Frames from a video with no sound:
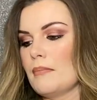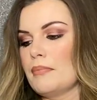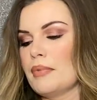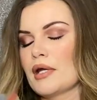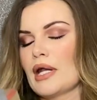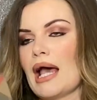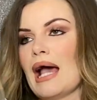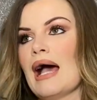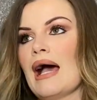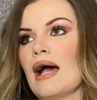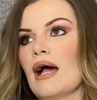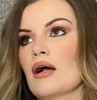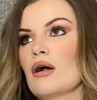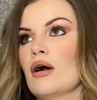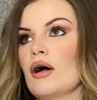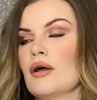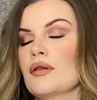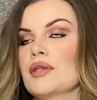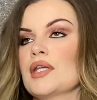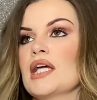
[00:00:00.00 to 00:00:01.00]
But I
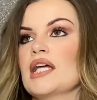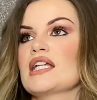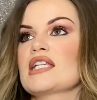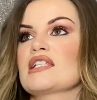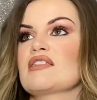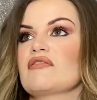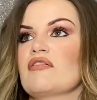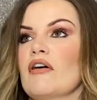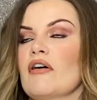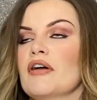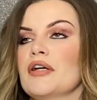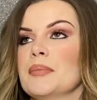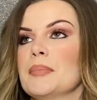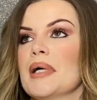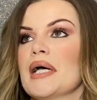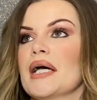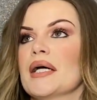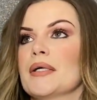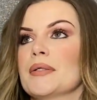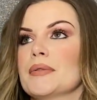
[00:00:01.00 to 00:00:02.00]
got this for
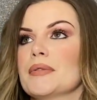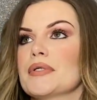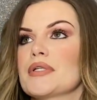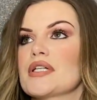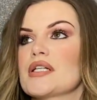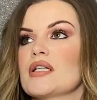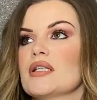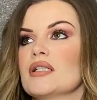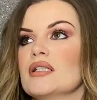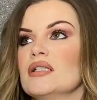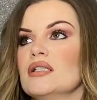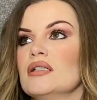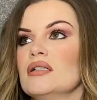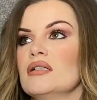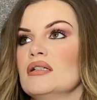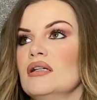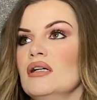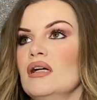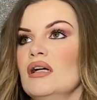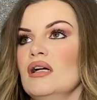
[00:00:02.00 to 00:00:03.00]
about
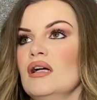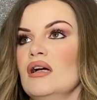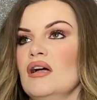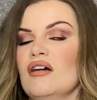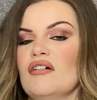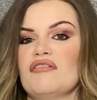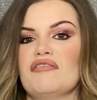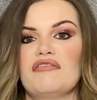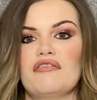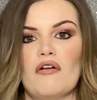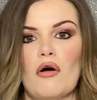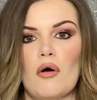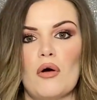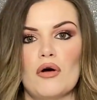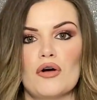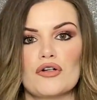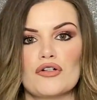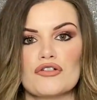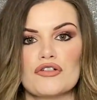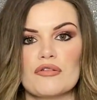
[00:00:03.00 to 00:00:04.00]

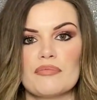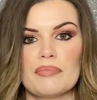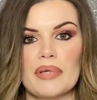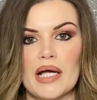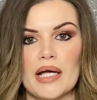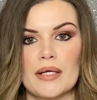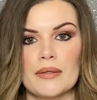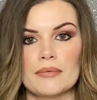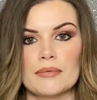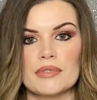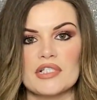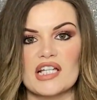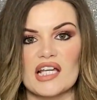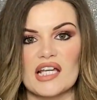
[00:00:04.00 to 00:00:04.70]
£400,